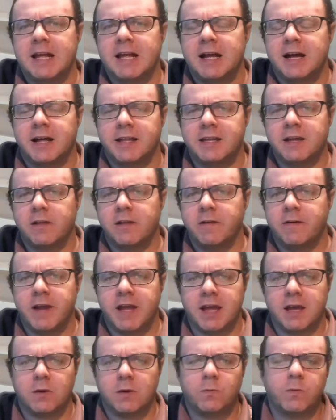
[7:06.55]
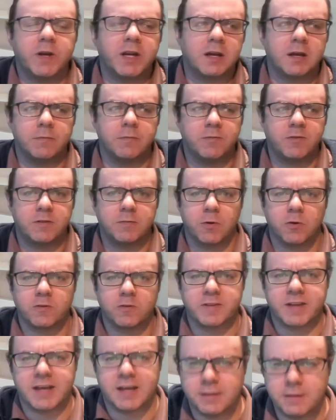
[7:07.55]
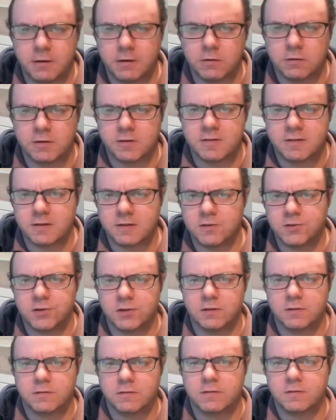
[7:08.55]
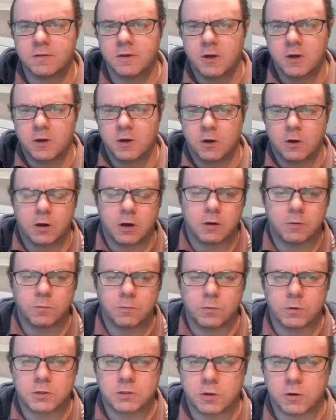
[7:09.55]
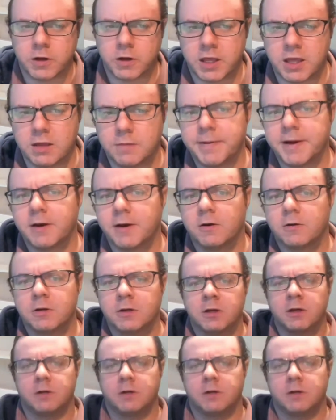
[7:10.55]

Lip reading: On the other hand, when it comes to most ethical decisions, we're talking about